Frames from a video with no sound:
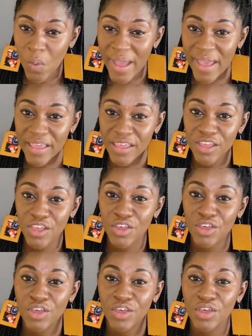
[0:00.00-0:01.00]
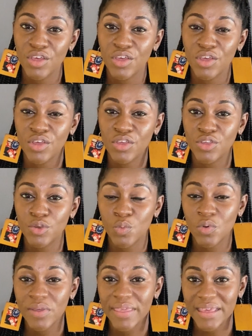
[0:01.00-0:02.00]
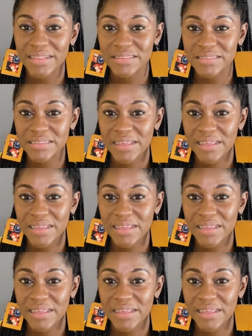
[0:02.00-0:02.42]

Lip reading: why you will get